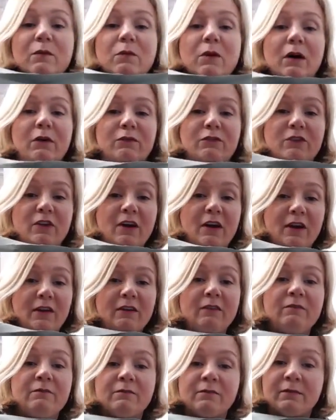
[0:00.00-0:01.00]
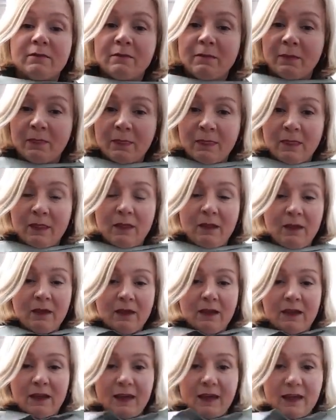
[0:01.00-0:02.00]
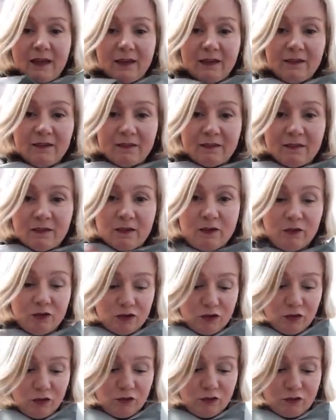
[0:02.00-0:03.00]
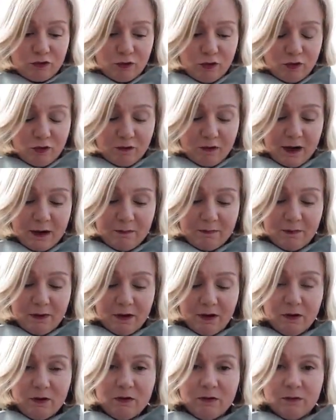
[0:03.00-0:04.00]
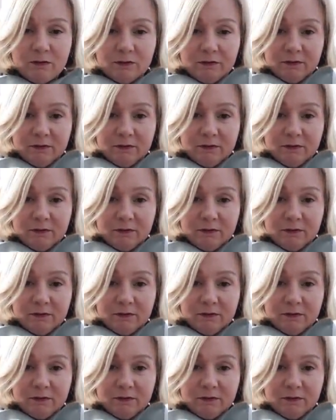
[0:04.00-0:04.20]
what I've done is just drawn a rainbow